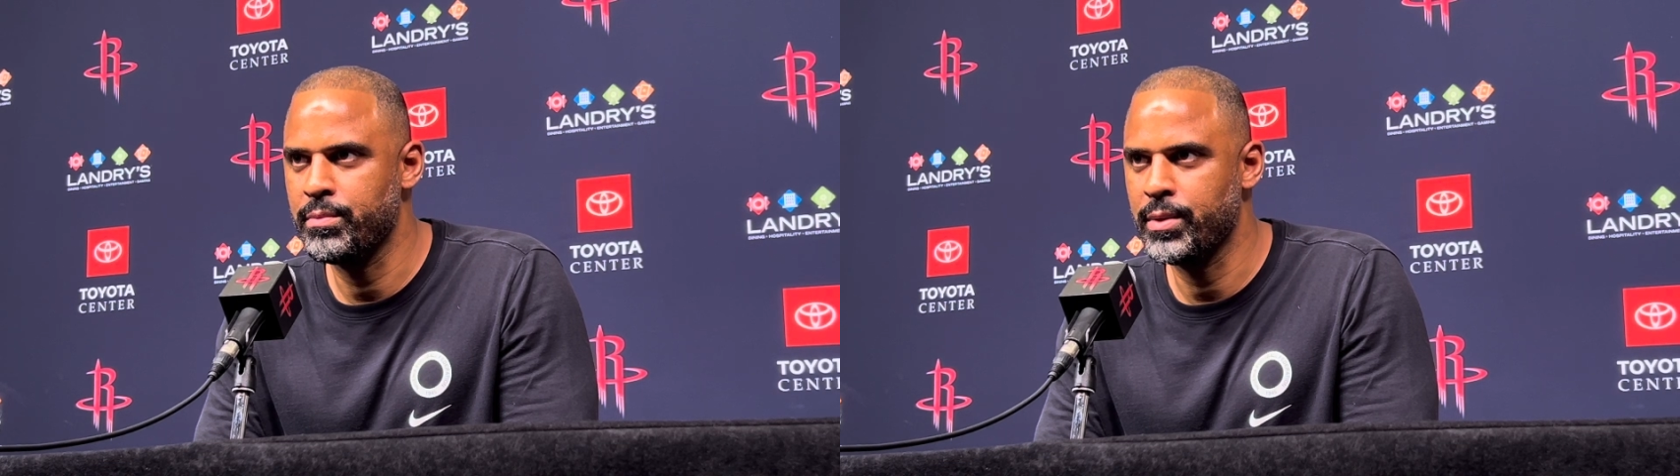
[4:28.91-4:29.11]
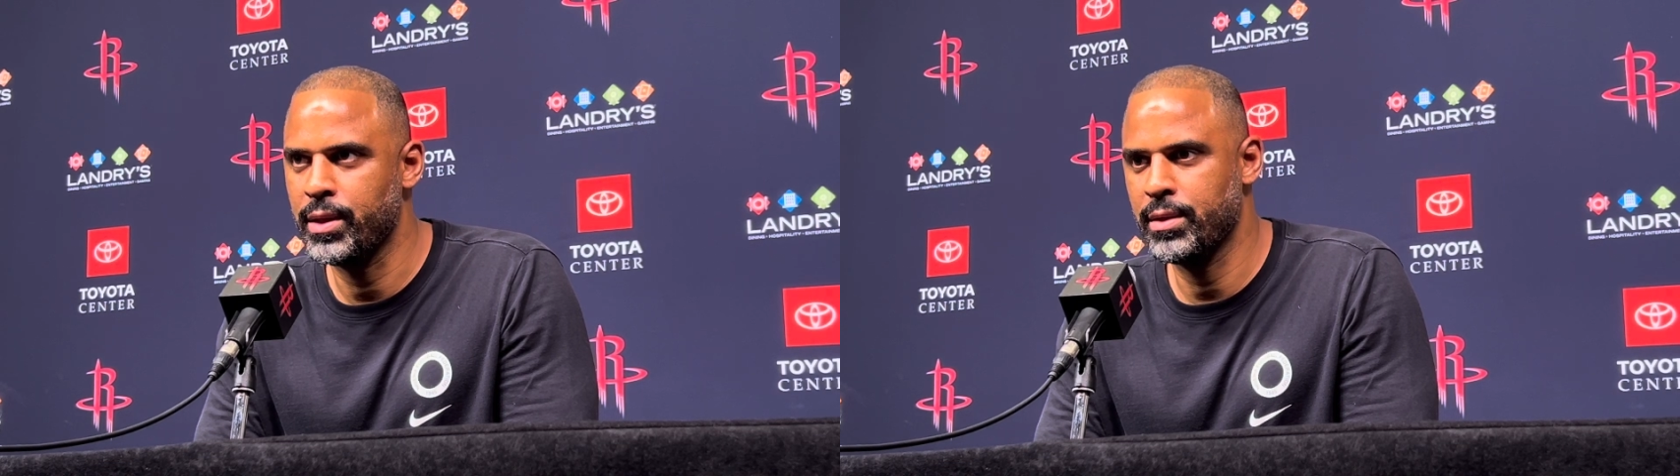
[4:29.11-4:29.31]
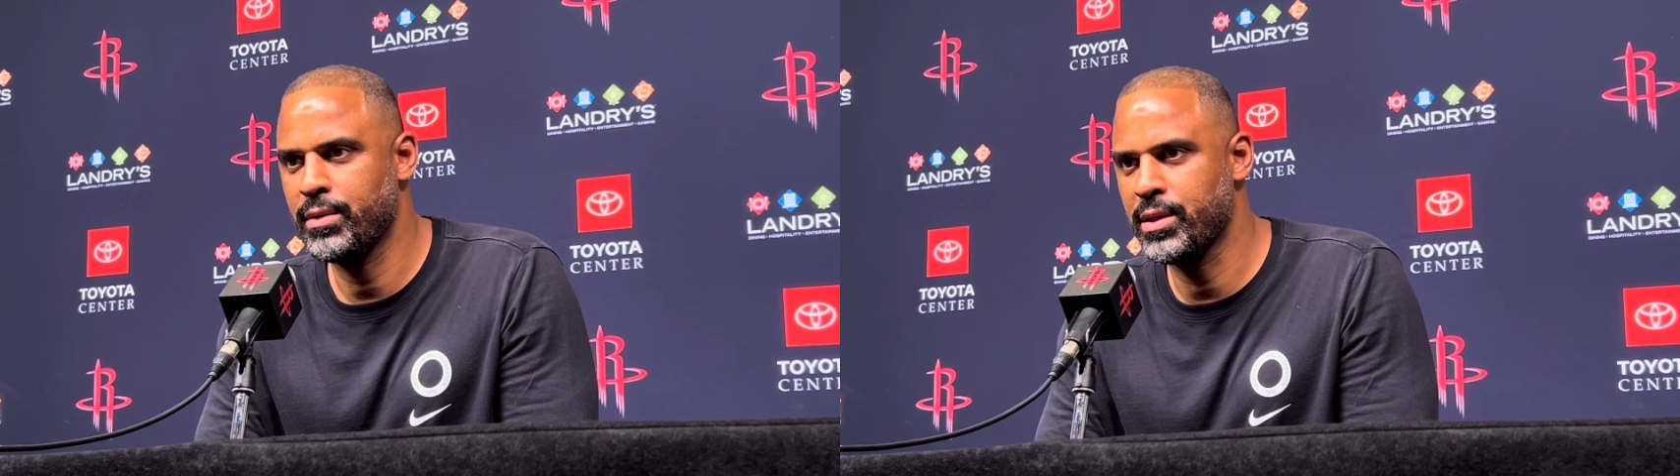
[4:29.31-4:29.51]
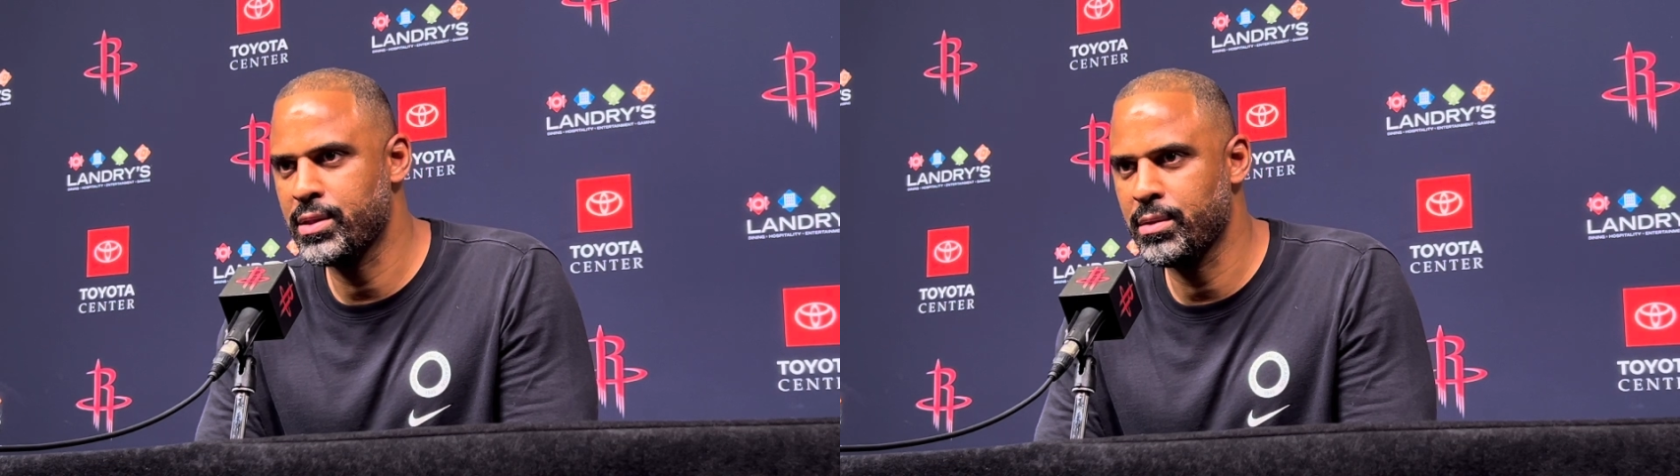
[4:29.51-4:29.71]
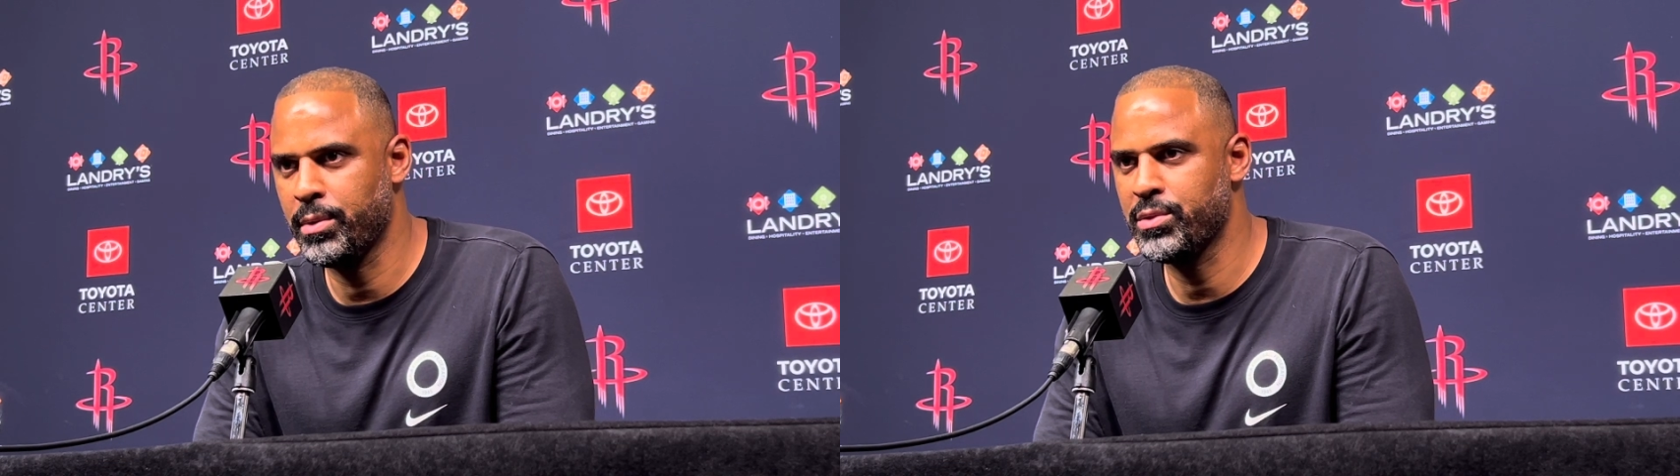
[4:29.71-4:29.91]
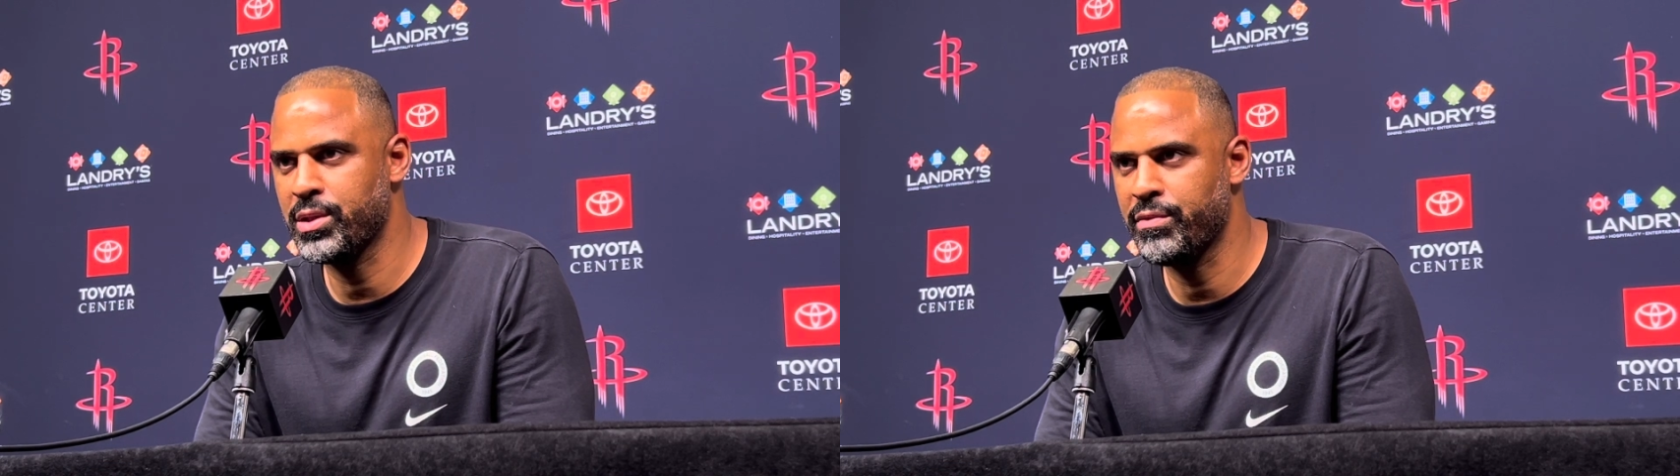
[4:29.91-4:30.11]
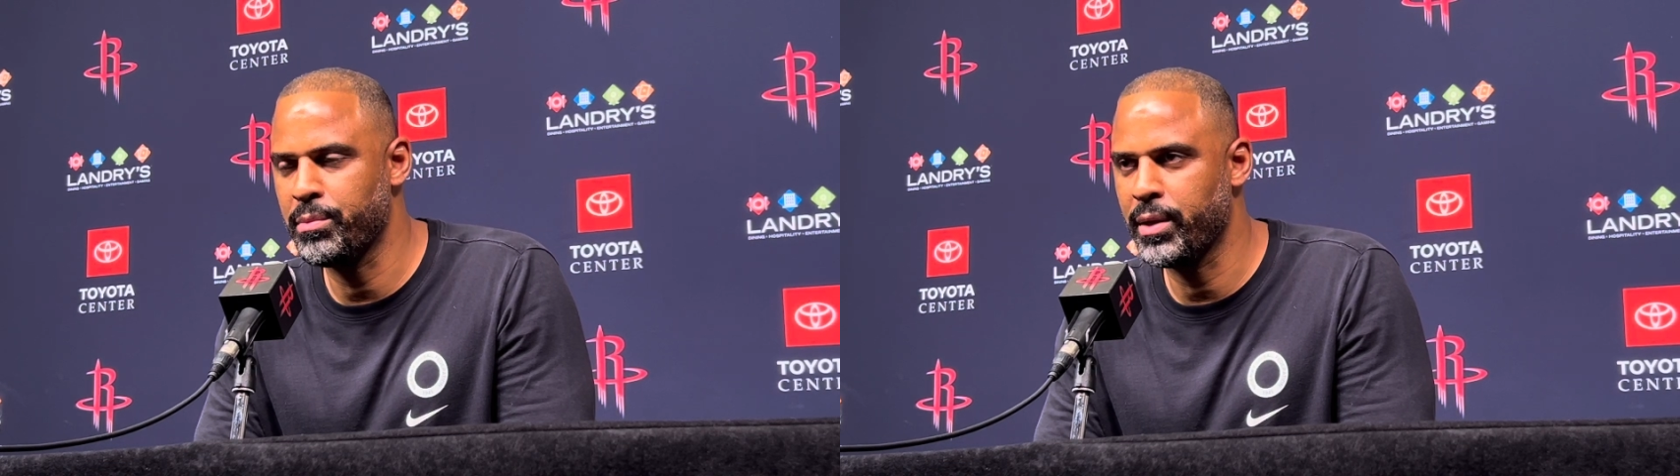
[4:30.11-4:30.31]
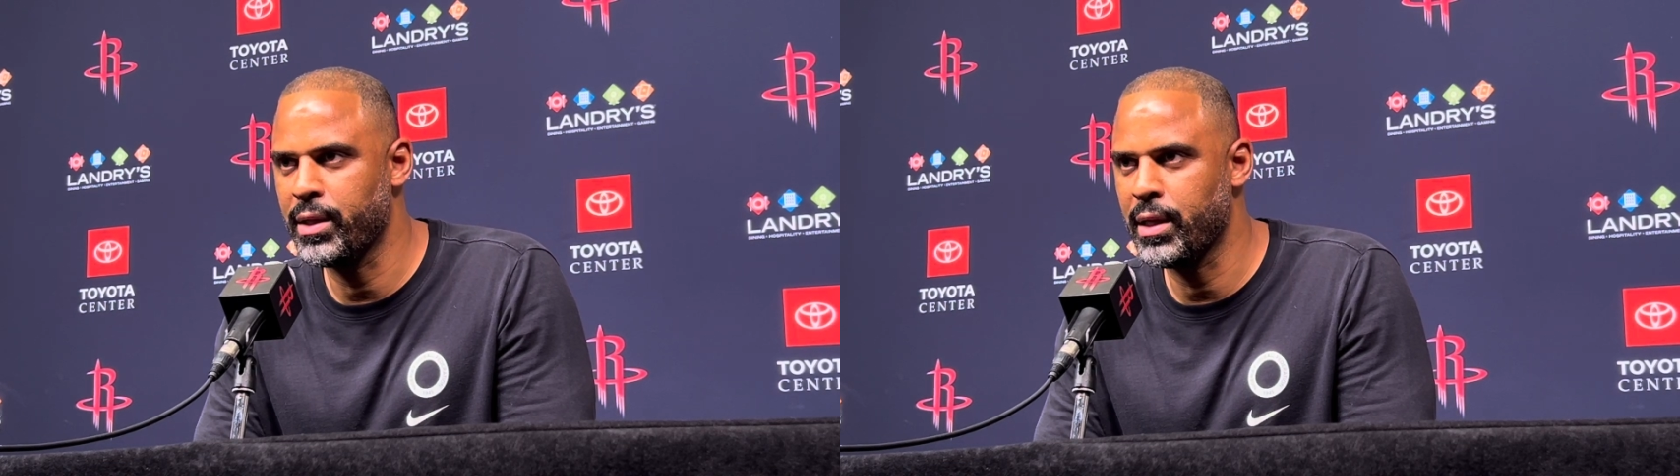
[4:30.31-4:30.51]
uh, as opposed to if you
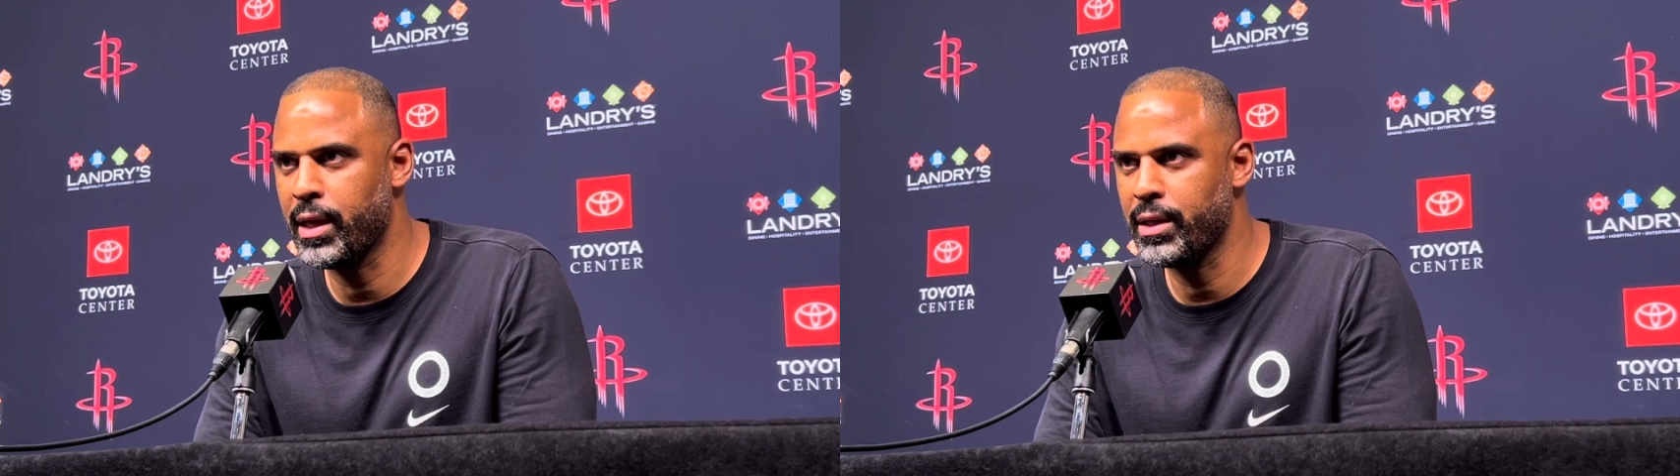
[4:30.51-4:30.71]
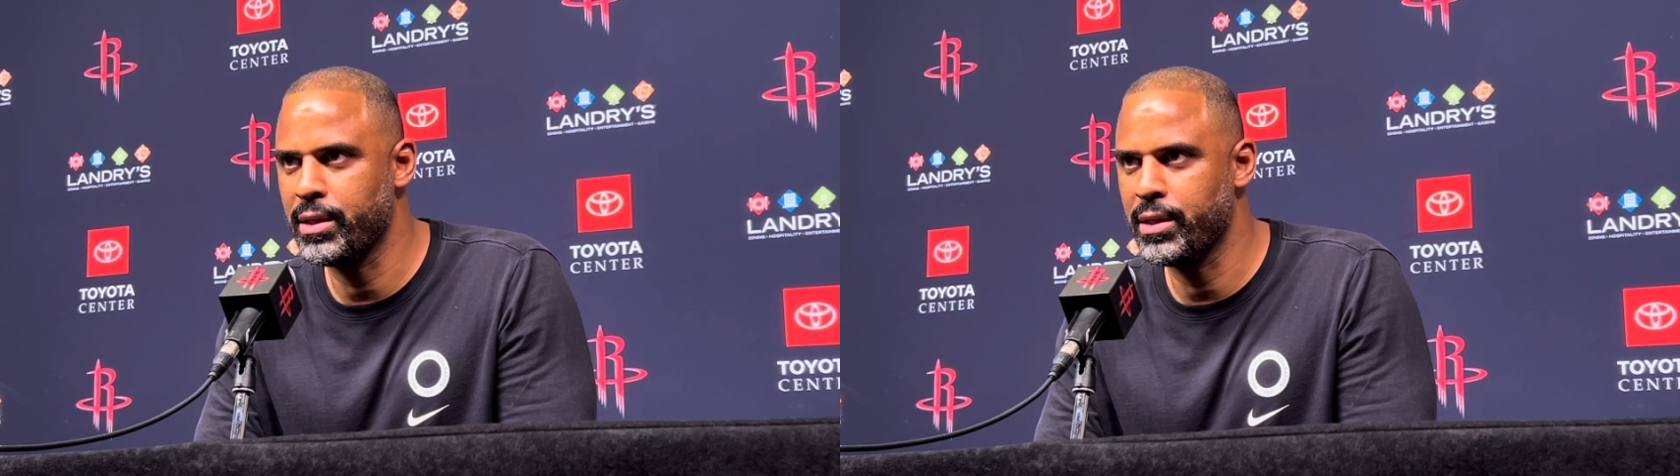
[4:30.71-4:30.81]
play nine